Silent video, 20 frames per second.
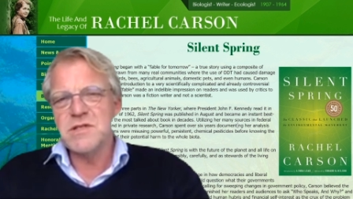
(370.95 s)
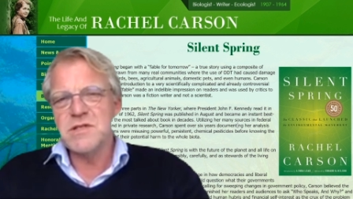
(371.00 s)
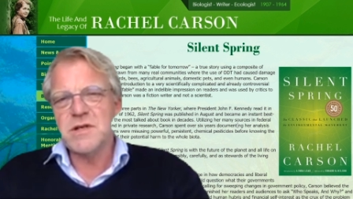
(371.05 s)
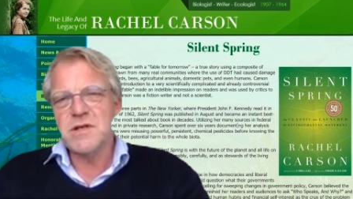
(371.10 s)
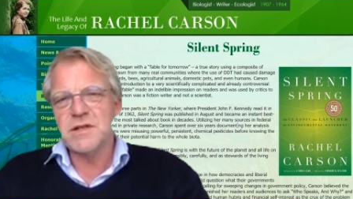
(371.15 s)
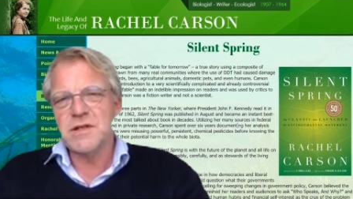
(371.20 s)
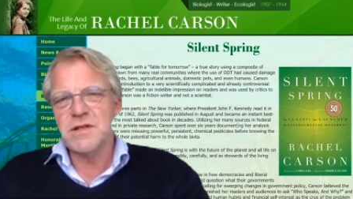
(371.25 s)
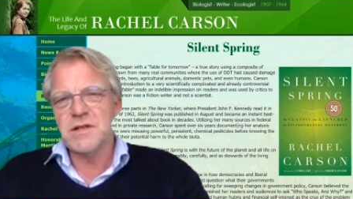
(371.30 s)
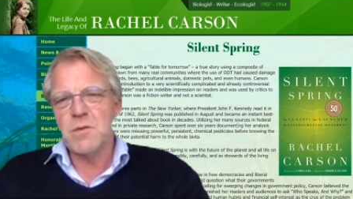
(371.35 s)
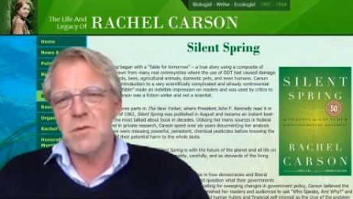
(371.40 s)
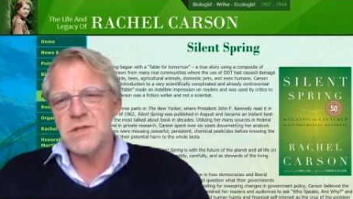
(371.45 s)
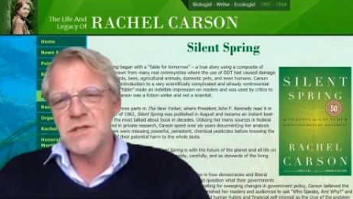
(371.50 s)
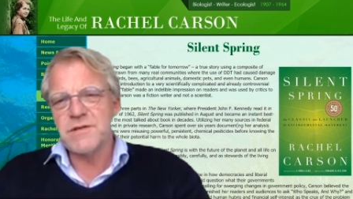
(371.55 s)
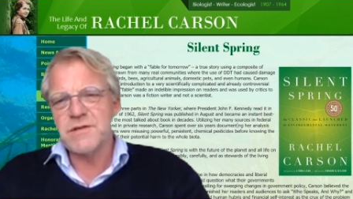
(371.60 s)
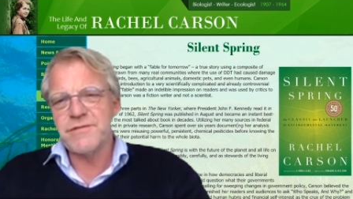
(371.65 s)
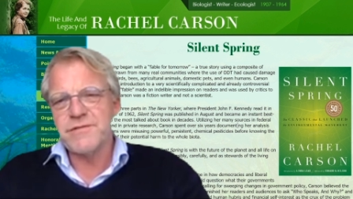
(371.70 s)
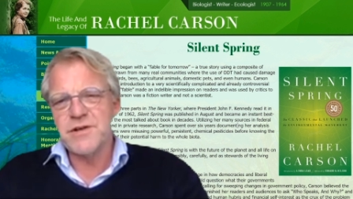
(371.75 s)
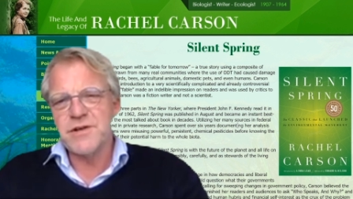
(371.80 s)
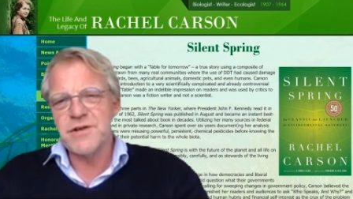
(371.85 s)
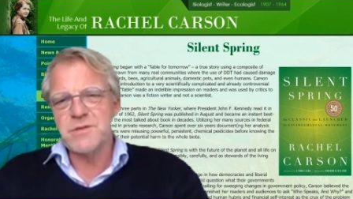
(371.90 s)
So that was the
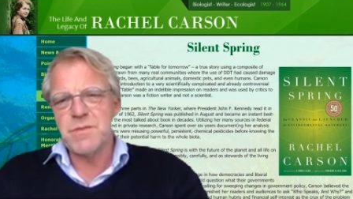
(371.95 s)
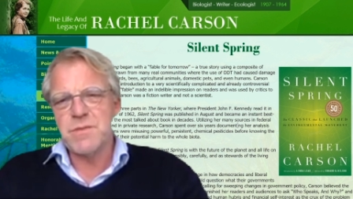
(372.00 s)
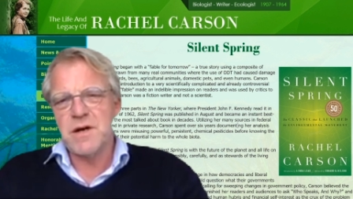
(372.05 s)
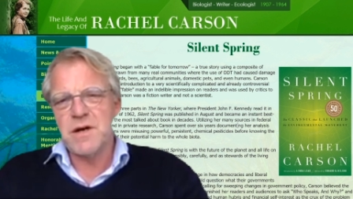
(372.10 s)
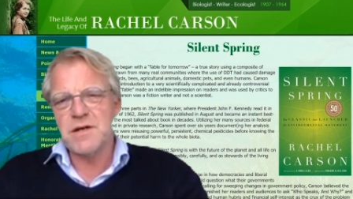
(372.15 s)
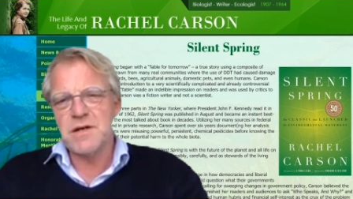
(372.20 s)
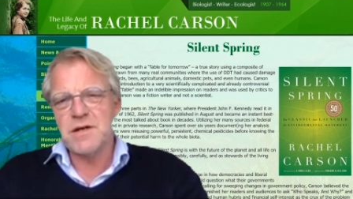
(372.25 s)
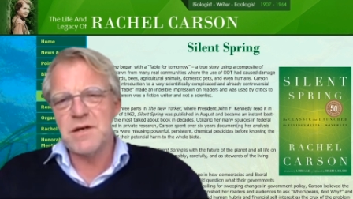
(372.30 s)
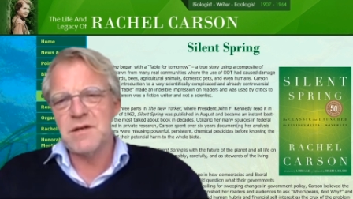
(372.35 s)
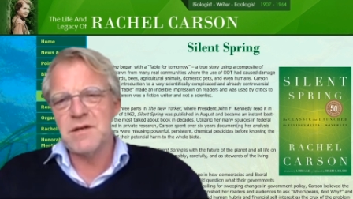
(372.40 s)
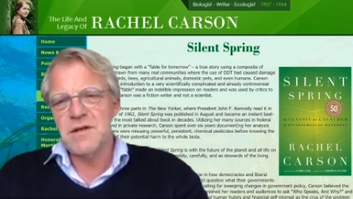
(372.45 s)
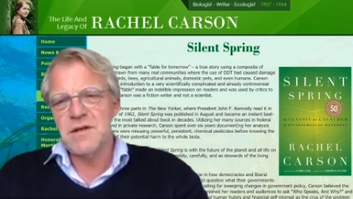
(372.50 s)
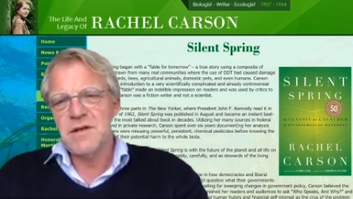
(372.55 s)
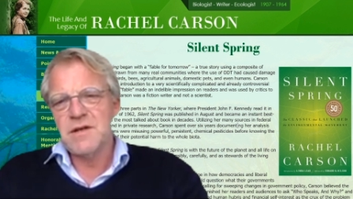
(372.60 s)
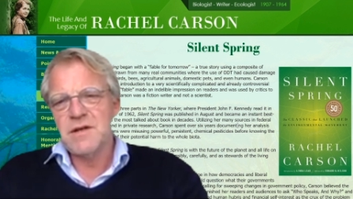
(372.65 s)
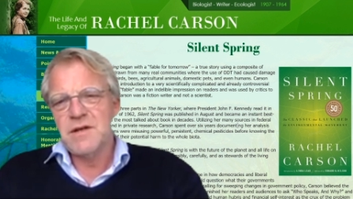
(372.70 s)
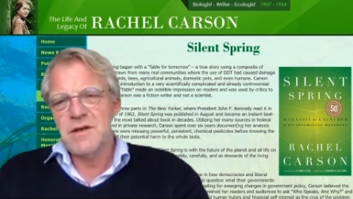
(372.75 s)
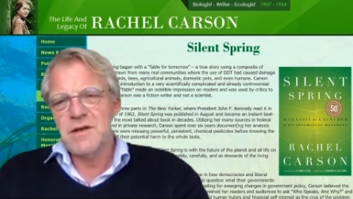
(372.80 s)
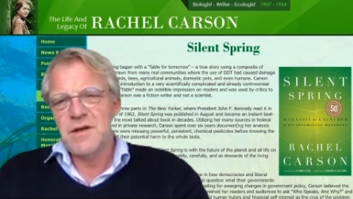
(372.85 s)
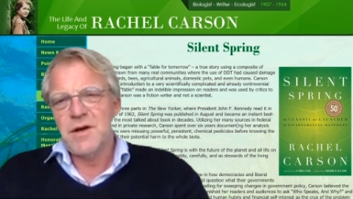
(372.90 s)
first part
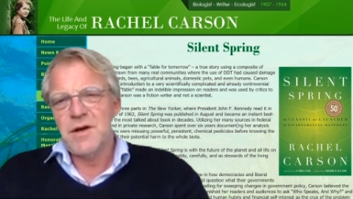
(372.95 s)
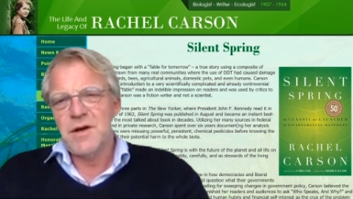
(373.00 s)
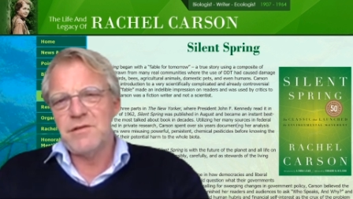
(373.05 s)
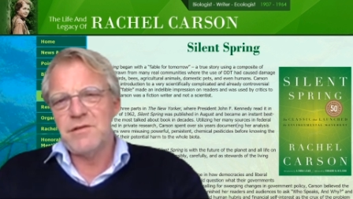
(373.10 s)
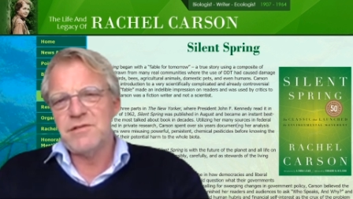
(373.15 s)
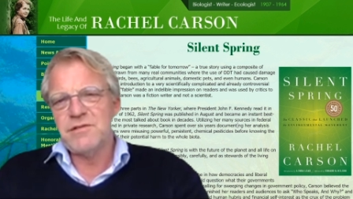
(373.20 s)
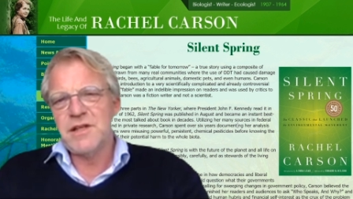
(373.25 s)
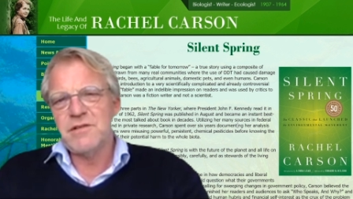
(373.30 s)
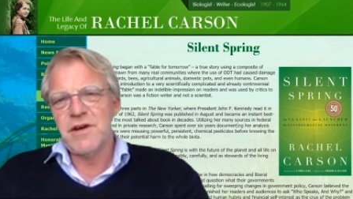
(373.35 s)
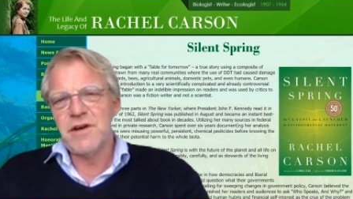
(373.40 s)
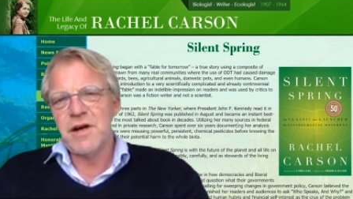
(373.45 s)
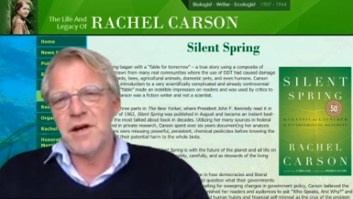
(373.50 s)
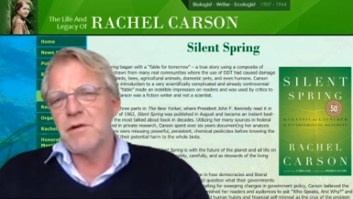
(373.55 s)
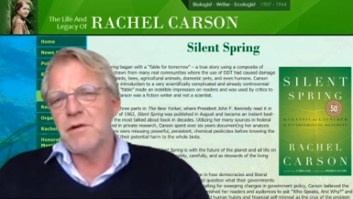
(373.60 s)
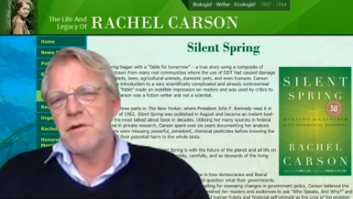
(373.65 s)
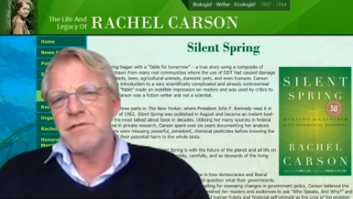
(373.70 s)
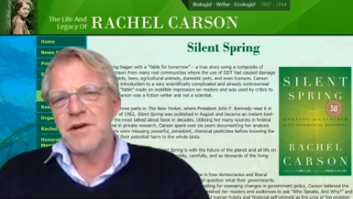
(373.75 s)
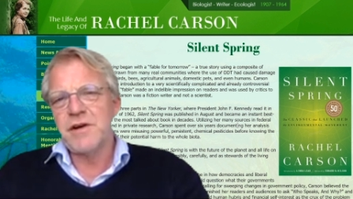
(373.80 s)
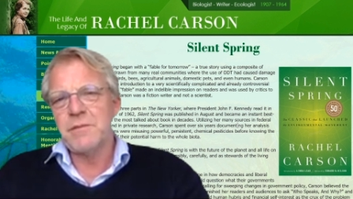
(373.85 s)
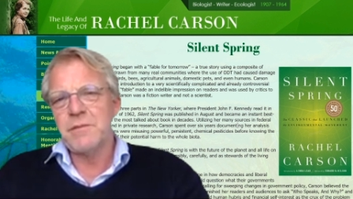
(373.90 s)
of the
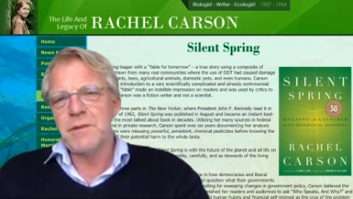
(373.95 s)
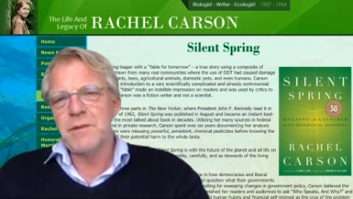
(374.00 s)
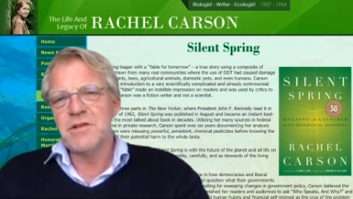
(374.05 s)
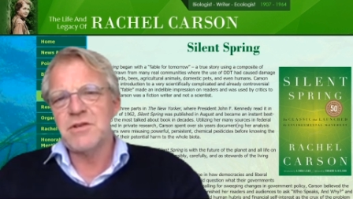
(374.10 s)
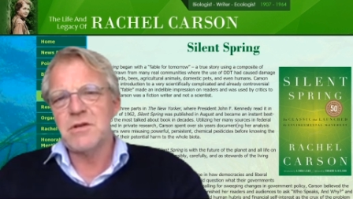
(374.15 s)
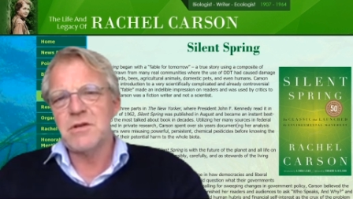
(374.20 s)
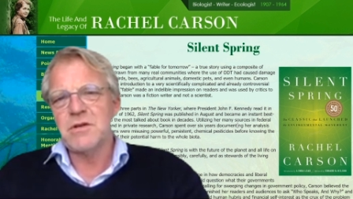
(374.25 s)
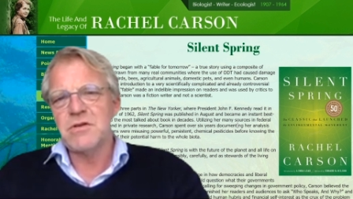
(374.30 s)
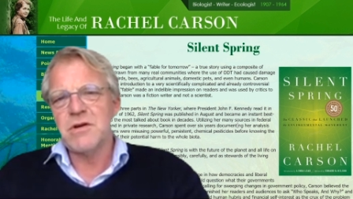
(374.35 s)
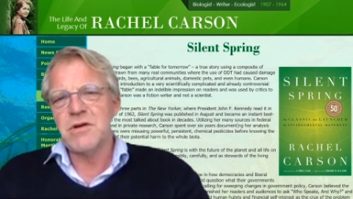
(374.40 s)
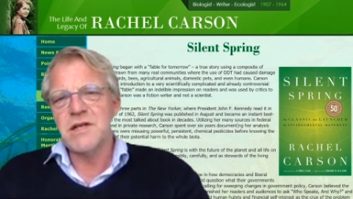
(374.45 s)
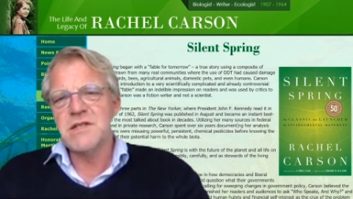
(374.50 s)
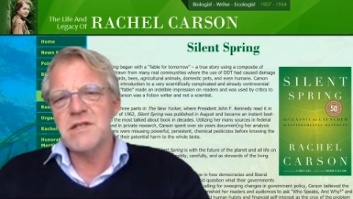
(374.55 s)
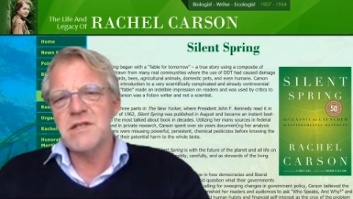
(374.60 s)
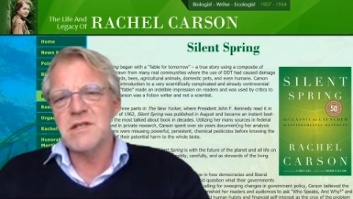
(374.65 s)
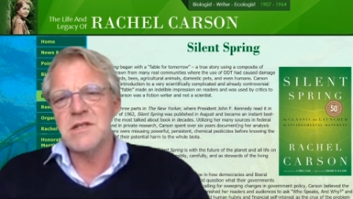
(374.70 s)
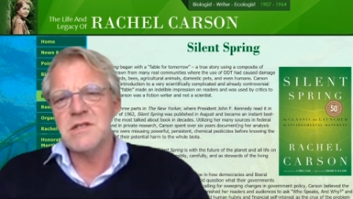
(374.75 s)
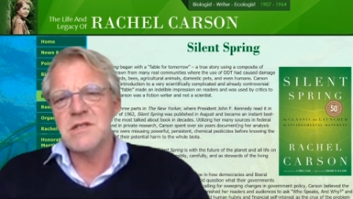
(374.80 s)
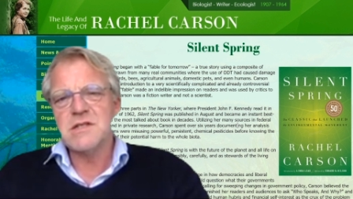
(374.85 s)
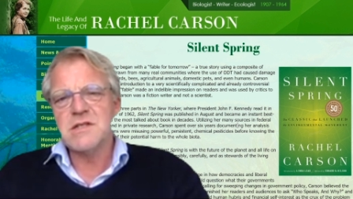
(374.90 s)
environmental
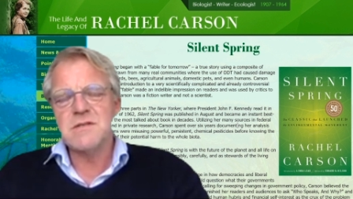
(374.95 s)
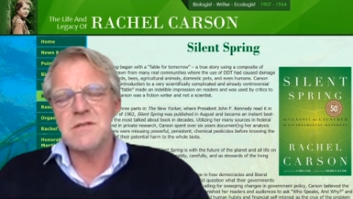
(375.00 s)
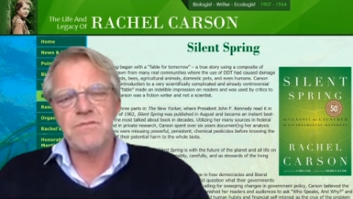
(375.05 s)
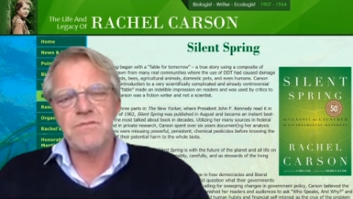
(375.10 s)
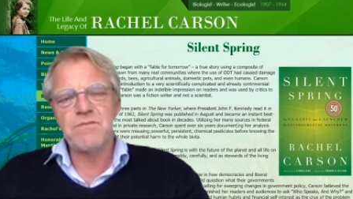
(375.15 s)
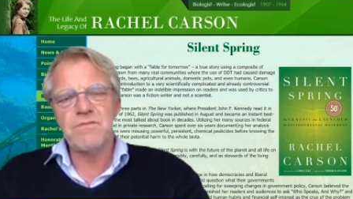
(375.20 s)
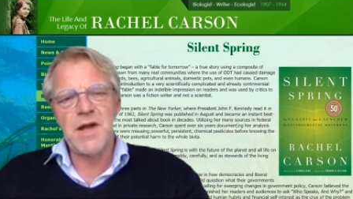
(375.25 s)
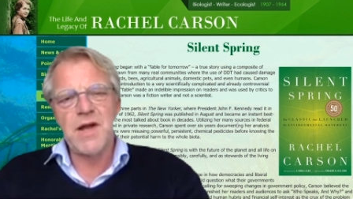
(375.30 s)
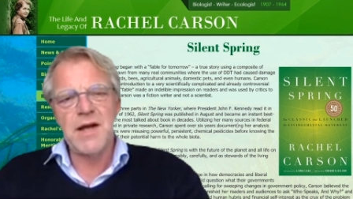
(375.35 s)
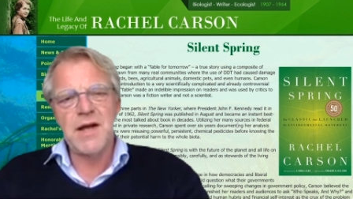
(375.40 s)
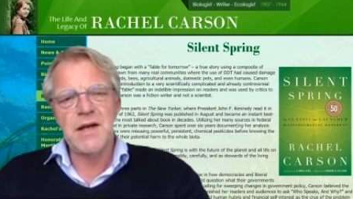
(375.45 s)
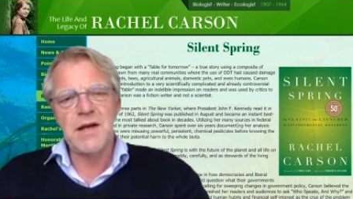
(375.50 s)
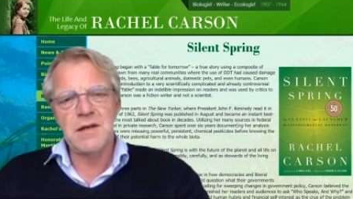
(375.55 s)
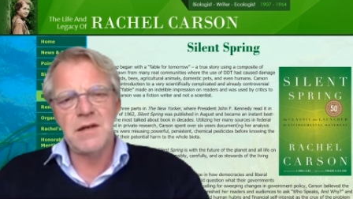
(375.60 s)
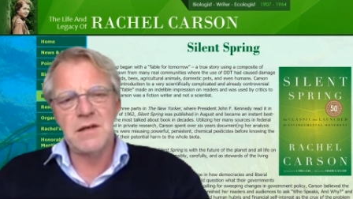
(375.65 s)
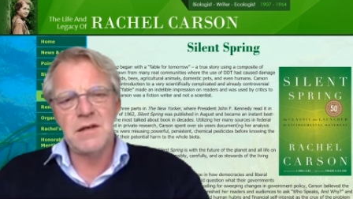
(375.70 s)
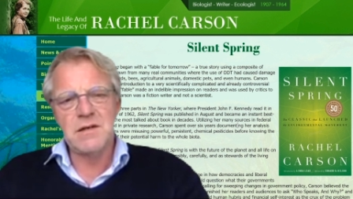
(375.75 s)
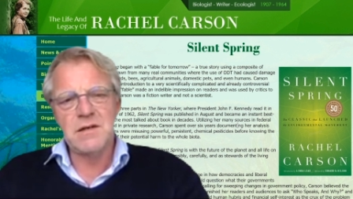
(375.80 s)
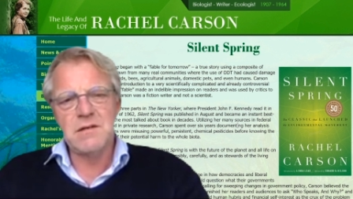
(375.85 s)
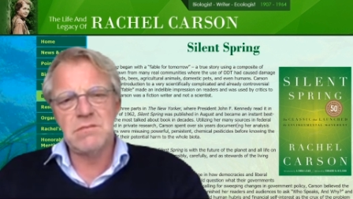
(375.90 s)
crisis. And